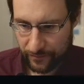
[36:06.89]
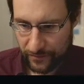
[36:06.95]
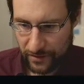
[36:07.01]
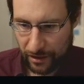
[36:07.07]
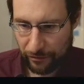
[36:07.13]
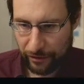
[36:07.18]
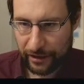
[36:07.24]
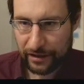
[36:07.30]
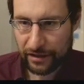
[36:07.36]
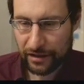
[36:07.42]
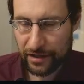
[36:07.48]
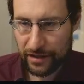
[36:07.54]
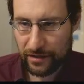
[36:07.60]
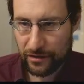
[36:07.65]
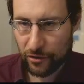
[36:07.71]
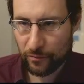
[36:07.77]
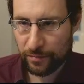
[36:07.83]

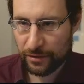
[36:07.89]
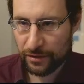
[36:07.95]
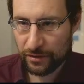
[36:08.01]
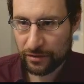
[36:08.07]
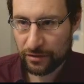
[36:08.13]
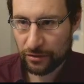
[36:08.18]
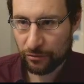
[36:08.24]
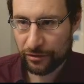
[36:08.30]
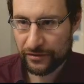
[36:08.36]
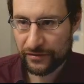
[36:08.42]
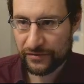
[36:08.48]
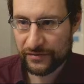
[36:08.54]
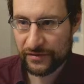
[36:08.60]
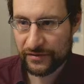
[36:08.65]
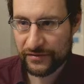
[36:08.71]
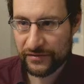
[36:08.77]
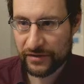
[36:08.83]
directly open-coded
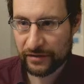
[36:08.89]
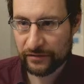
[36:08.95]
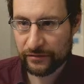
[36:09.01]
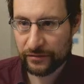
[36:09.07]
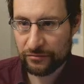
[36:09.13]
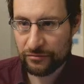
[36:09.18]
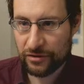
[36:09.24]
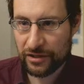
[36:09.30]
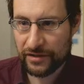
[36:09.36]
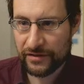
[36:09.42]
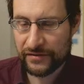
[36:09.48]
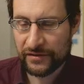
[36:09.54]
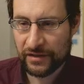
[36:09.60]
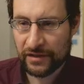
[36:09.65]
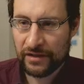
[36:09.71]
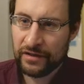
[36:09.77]
this stuff usually is.